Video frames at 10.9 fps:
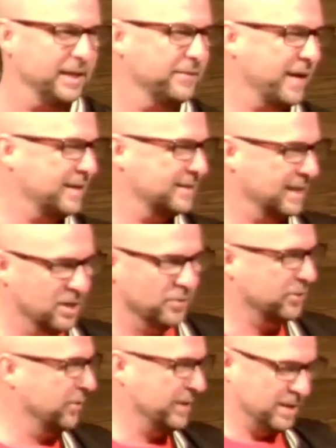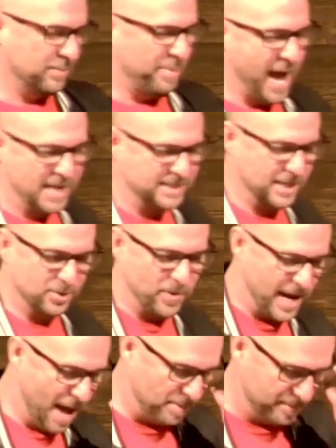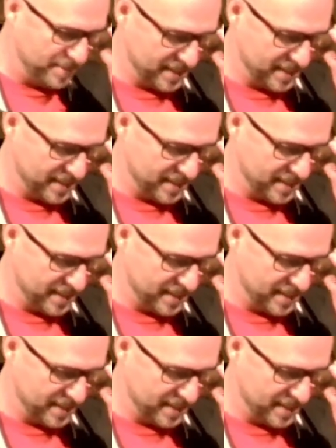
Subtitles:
that didn't go through or didn't pass. I don't know what happened, but